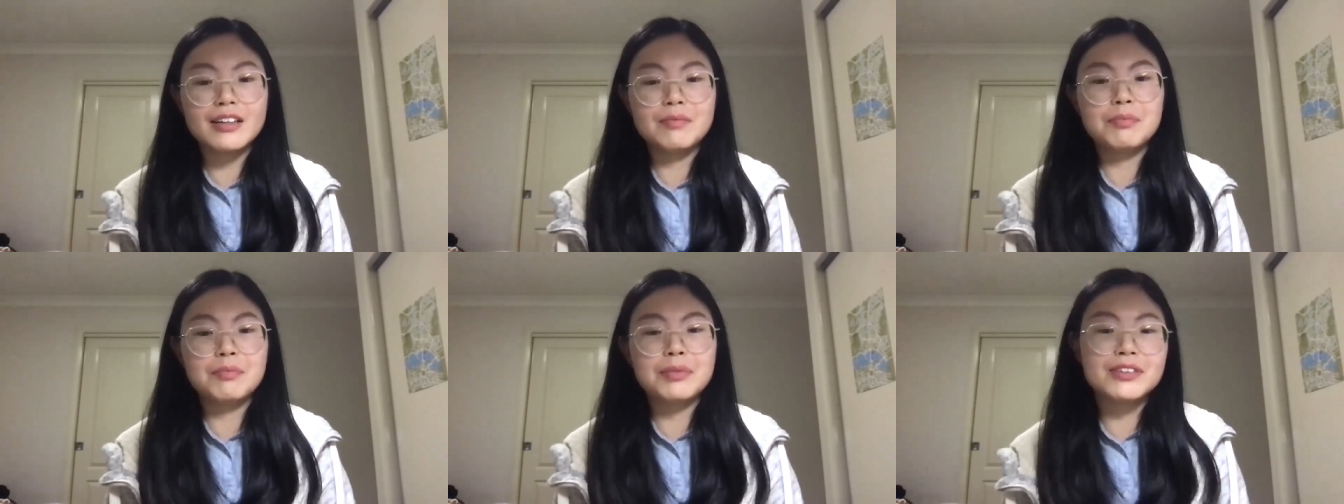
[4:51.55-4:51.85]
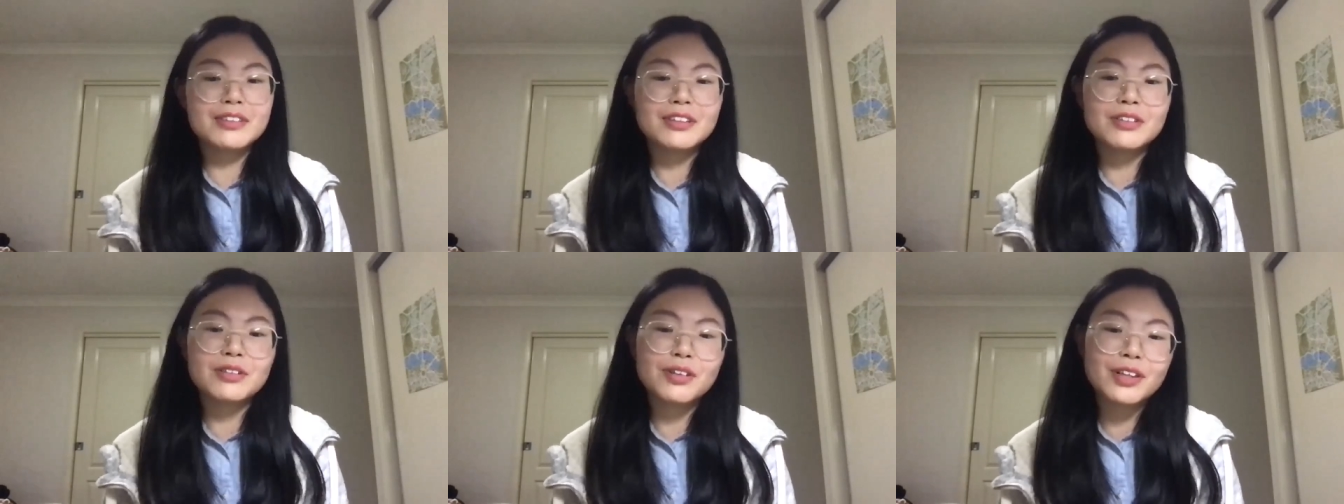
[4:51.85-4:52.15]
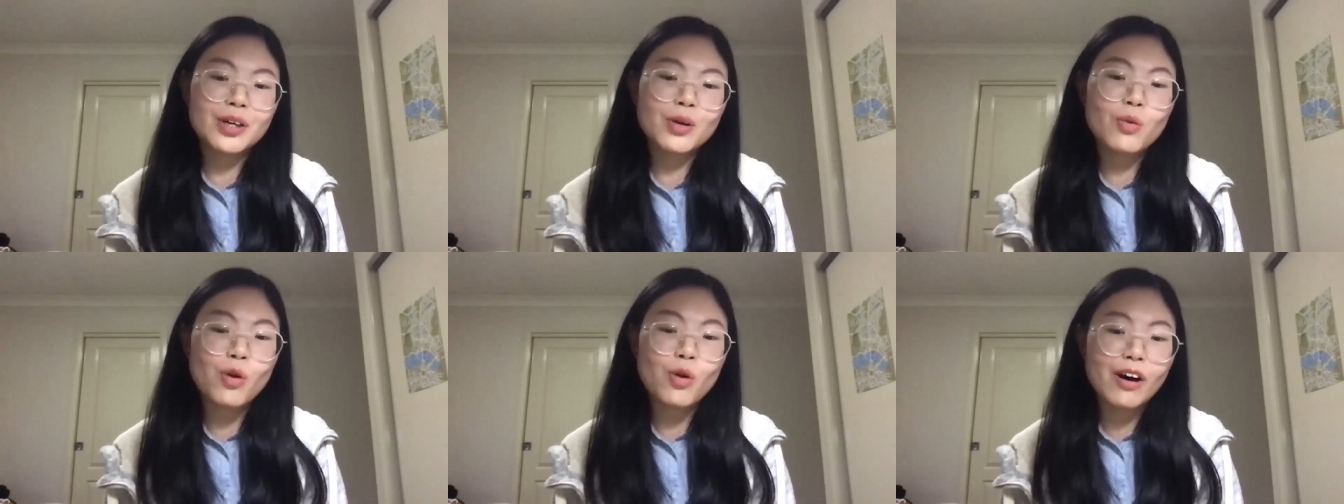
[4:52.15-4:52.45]

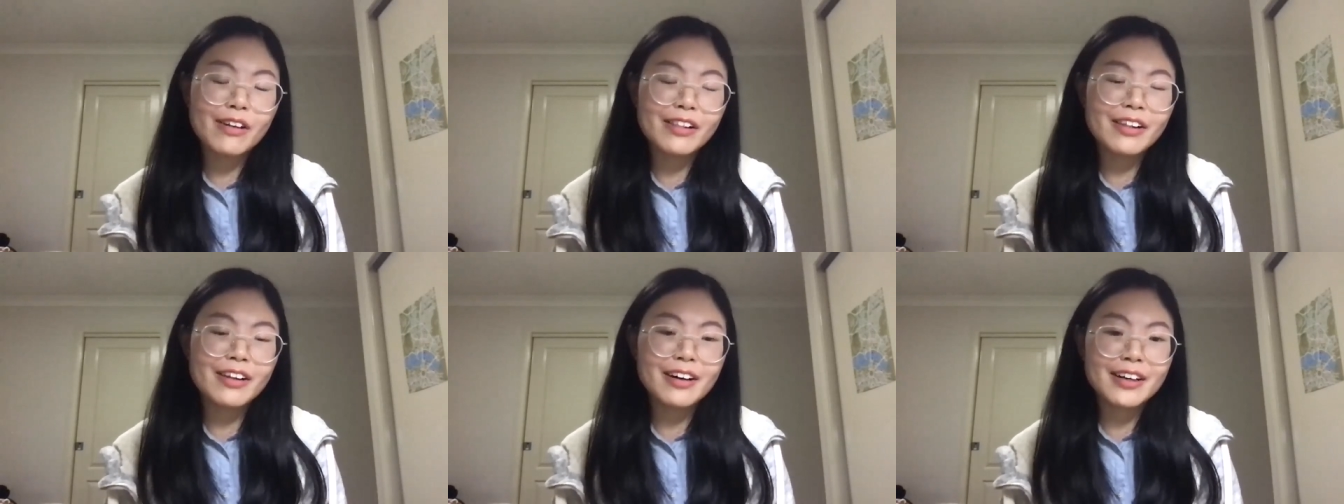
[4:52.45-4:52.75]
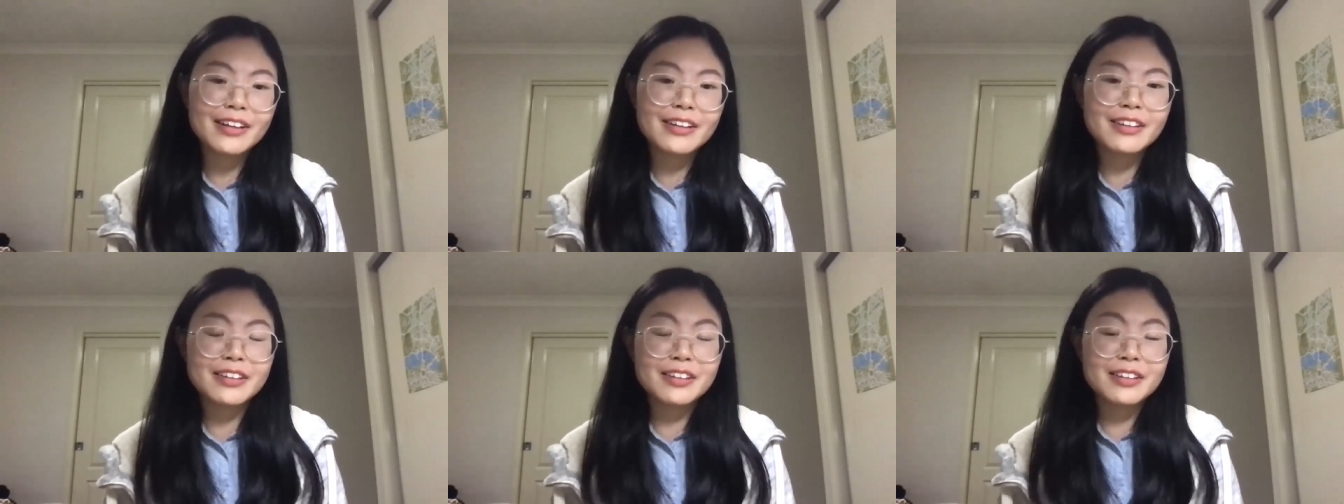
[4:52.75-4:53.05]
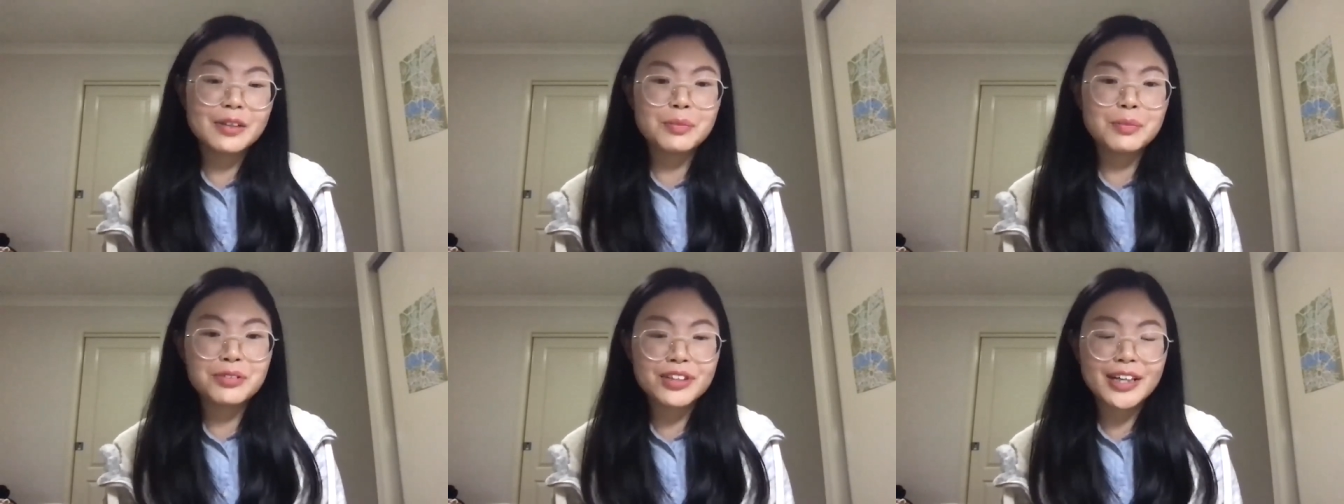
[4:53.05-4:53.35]
personally quite like the
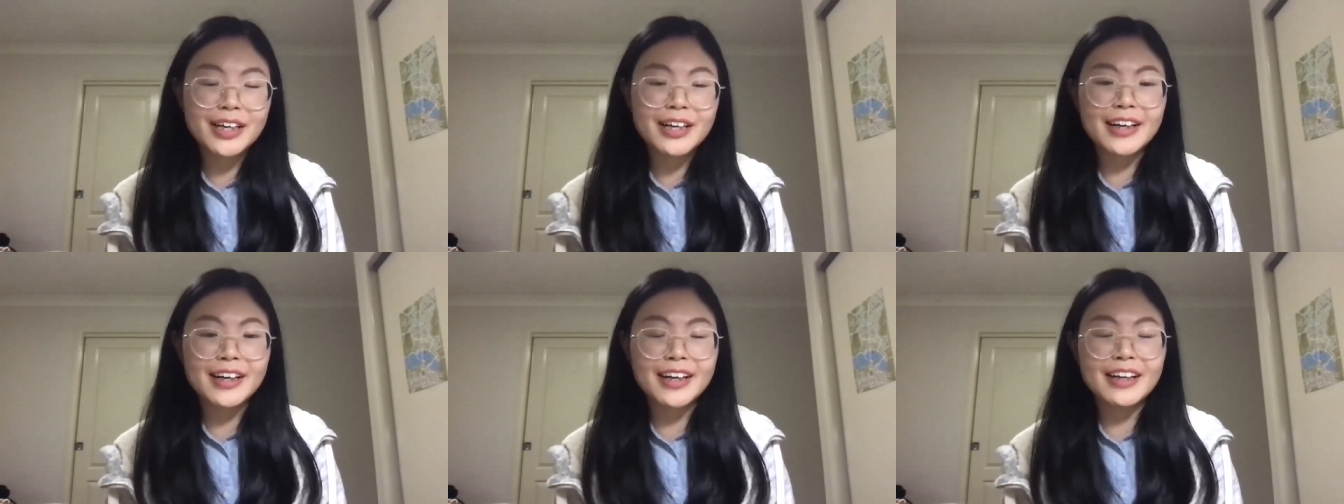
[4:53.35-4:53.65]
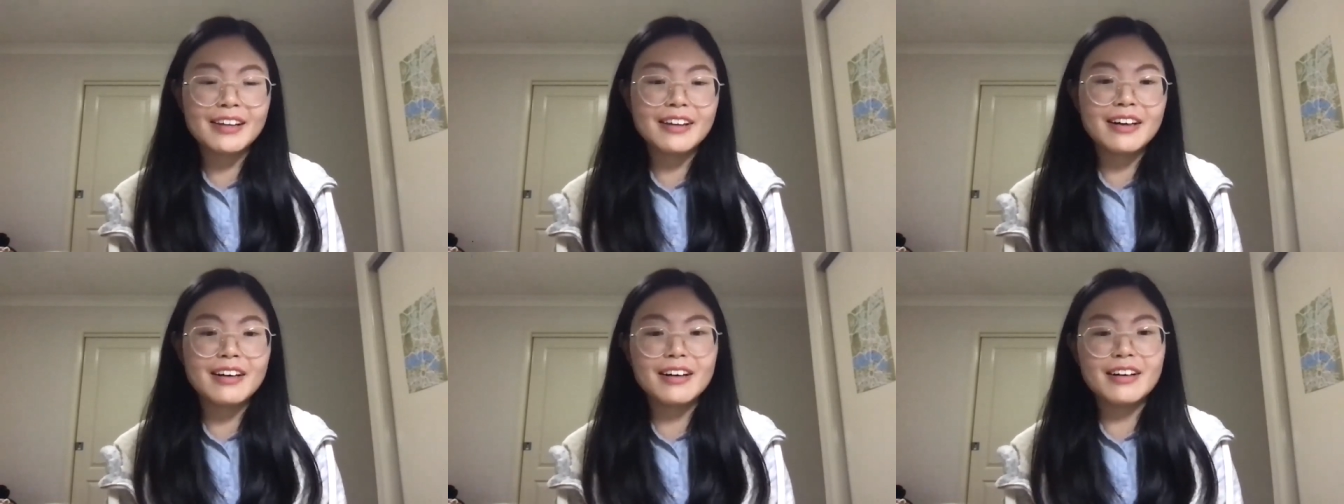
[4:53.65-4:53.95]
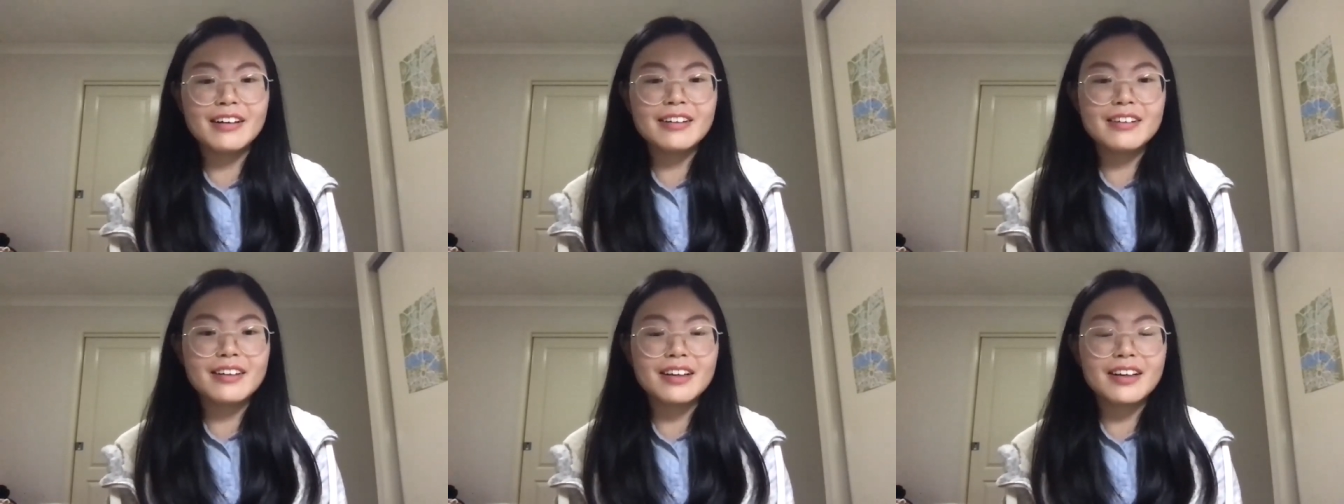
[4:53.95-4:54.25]
subject and I
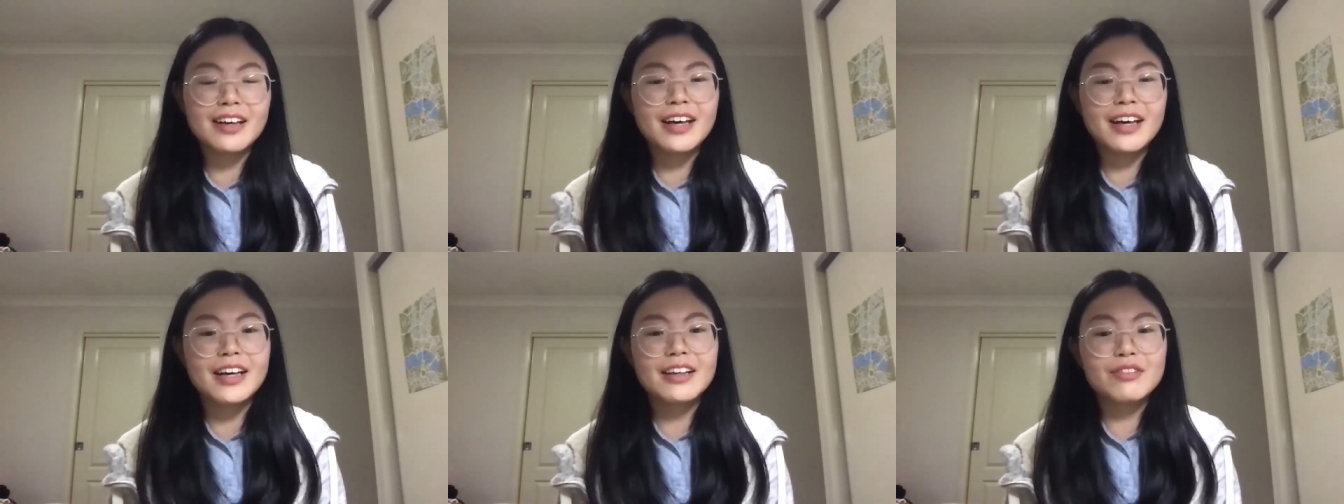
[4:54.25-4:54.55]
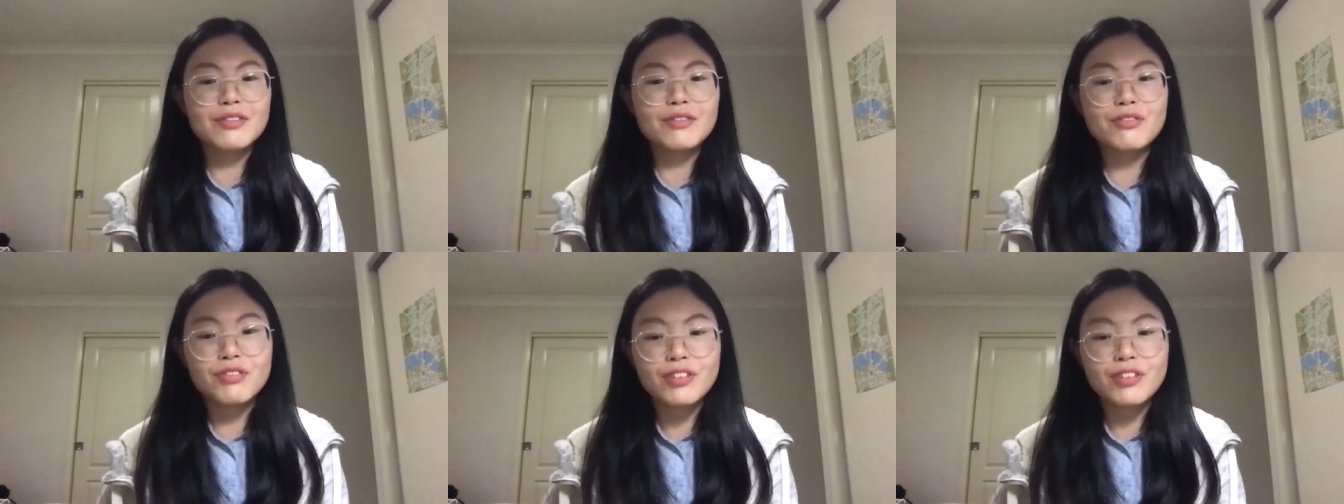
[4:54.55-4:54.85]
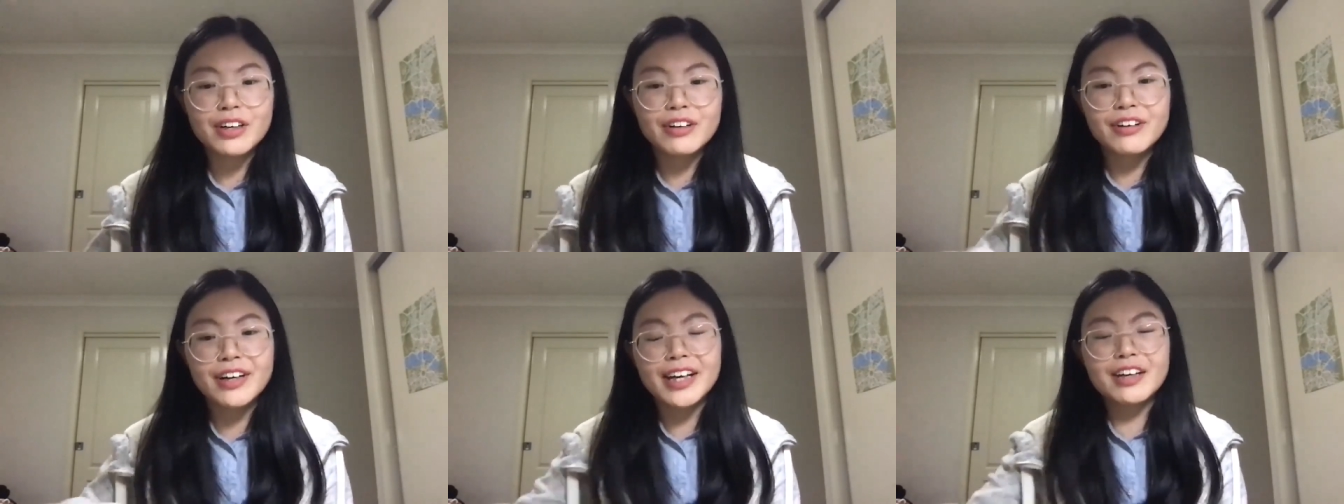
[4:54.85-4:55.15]
think it's
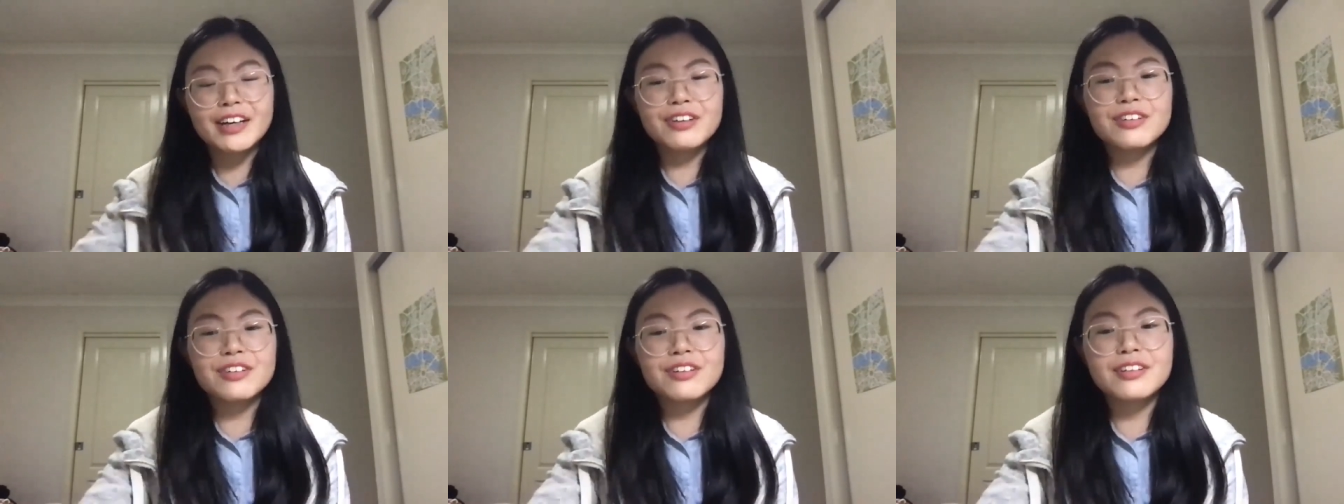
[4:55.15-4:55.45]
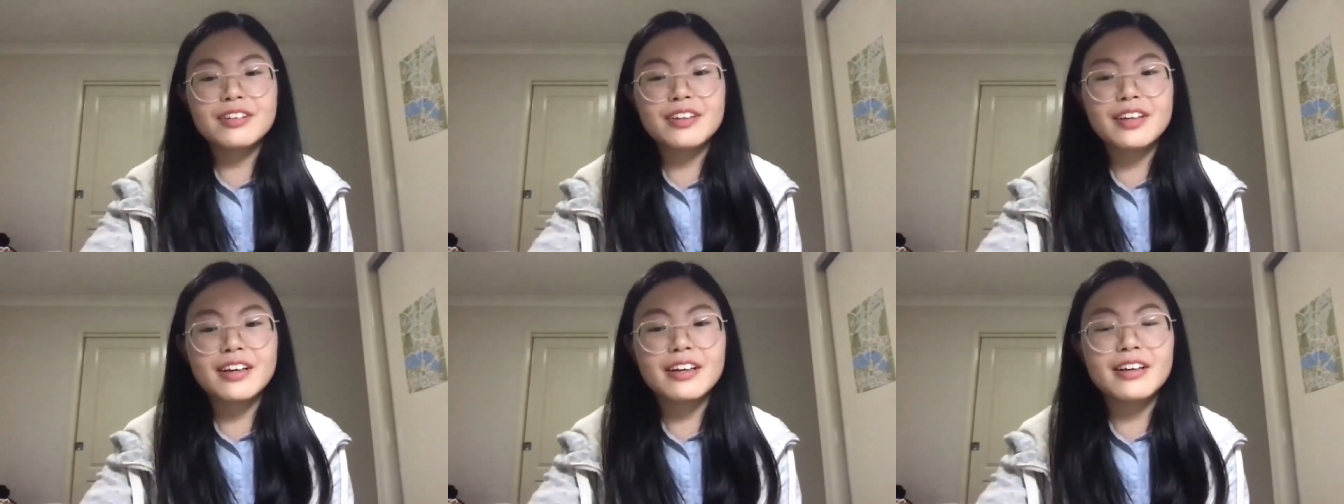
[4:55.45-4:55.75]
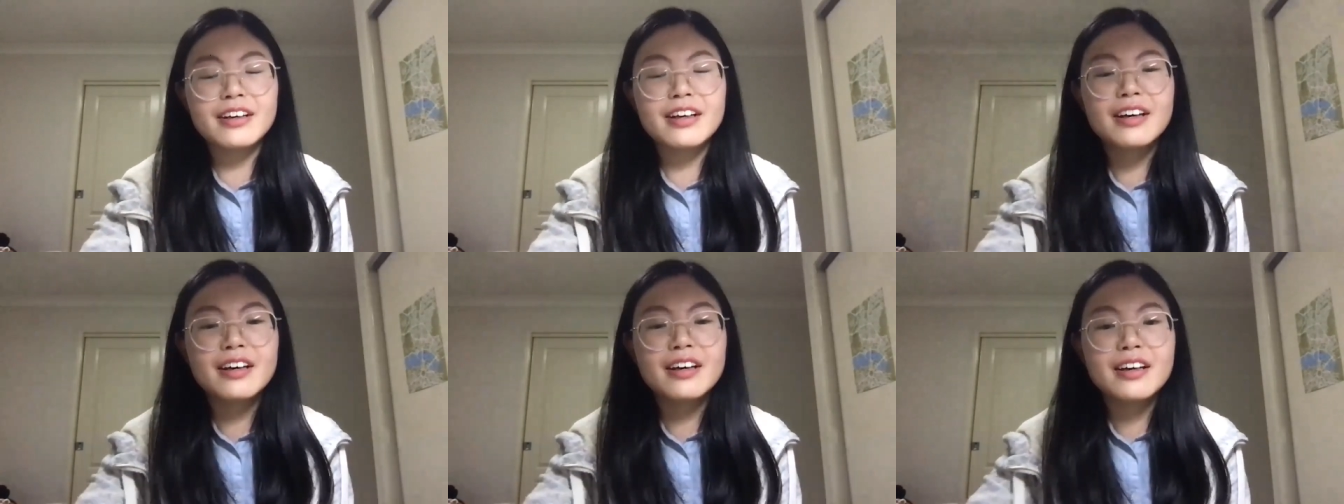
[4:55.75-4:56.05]
very interesting.